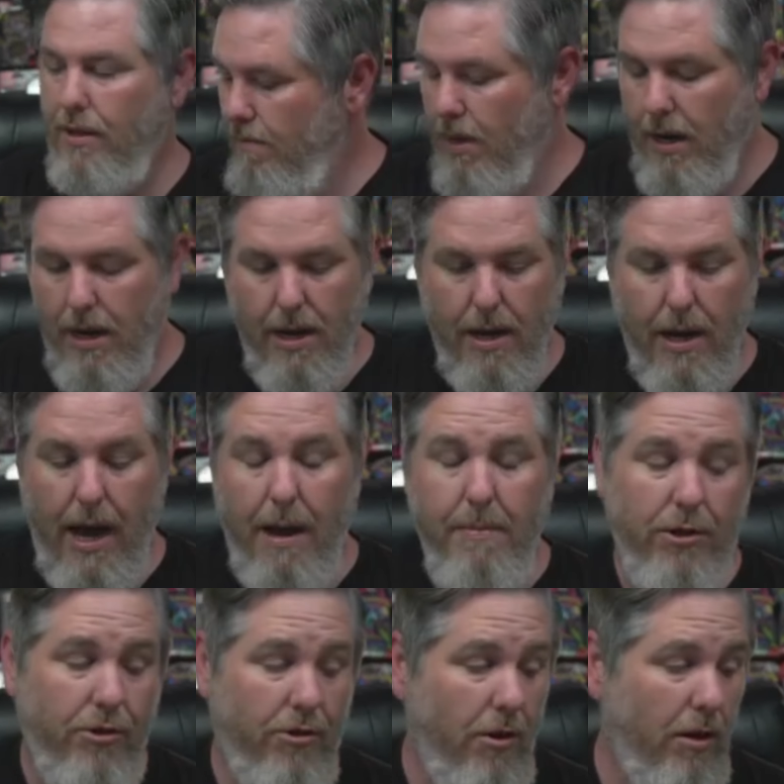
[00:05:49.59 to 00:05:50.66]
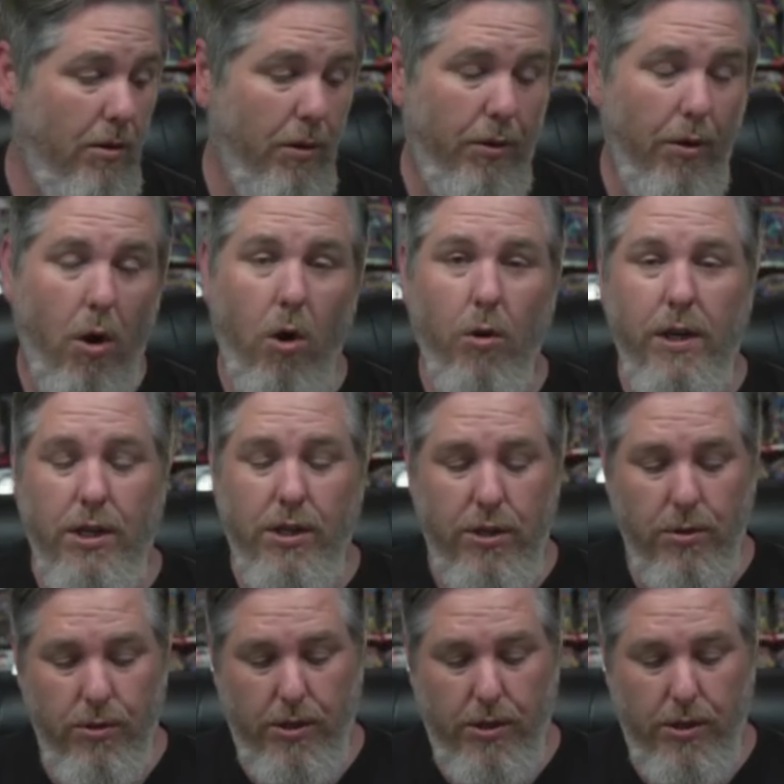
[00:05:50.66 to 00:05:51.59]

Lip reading: But I've been struggling with all these new